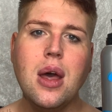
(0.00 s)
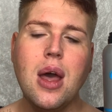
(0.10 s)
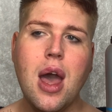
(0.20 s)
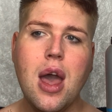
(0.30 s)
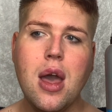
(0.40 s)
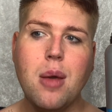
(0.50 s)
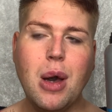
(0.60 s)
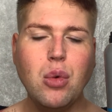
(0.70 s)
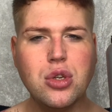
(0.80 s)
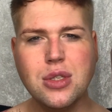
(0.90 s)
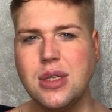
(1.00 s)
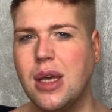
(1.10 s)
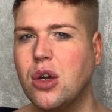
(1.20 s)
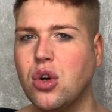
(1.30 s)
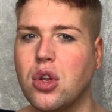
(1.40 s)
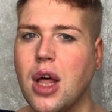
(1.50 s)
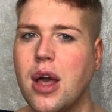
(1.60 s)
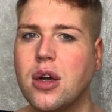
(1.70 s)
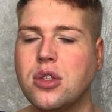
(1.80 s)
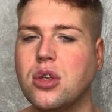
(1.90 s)
I wouldn't say colour,
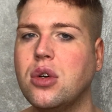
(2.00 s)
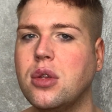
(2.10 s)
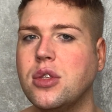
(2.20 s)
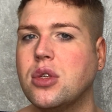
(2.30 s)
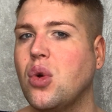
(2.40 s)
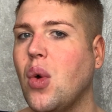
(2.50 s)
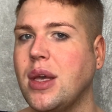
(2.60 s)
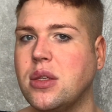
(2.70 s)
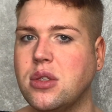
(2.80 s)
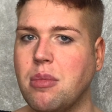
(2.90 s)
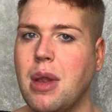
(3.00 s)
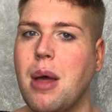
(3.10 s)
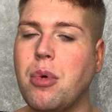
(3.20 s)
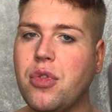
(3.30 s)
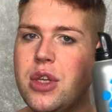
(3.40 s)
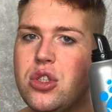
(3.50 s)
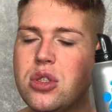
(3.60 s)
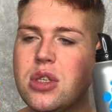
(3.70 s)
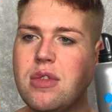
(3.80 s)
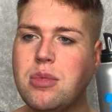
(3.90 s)
because the colour's quite similar, but this
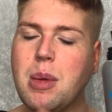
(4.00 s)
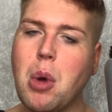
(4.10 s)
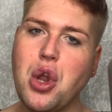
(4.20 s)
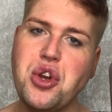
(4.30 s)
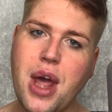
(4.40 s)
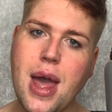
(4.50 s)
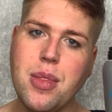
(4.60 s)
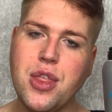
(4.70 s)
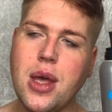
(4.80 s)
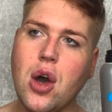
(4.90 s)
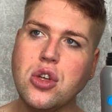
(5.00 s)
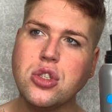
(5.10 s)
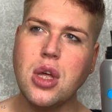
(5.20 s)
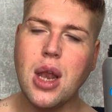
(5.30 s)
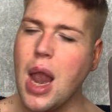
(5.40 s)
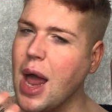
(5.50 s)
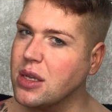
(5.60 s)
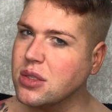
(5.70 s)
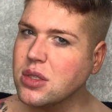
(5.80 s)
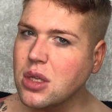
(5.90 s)
just gives me more depth. It also
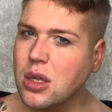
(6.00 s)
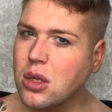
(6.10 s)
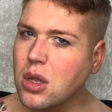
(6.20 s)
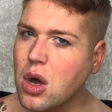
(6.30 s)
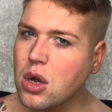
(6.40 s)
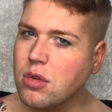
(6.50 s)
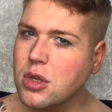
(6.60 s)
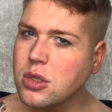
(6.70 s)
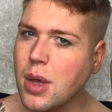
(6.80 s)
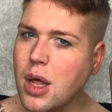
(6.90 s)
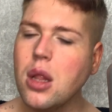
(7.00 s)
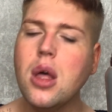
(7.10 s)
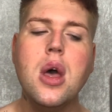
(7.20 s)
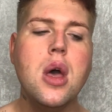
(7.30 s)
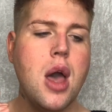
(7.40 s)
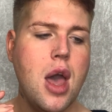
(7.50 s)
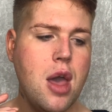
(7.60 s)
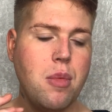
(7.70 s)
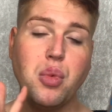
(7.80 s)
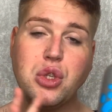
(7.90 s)
lasts a little longer as well,
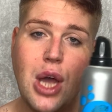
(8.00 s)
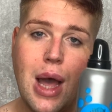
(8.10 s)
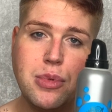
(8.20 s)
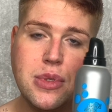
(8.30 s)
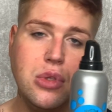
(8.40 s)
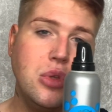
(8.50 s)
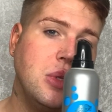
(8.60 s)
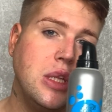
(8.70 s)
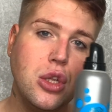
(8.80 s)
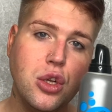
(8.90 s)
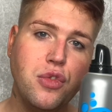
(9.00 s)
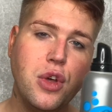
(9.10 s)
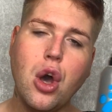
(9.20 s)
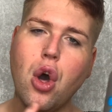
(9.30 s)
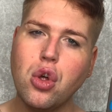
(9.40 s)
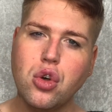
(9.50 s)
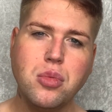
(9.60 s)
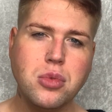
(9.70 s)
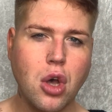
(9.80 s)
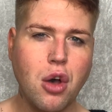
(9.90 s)
which I absolutely love, and it all
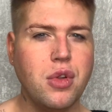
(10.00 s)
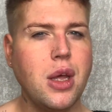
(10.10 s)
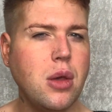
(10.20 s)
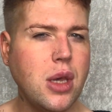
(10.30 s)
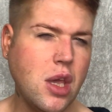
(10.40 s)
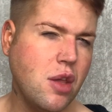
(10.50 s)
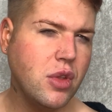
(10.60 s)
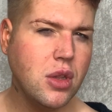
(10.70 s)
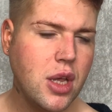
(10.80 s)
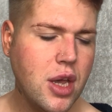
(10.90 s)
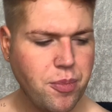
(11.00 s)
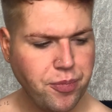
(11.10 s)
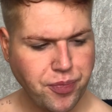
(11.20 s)
comes off like evenly.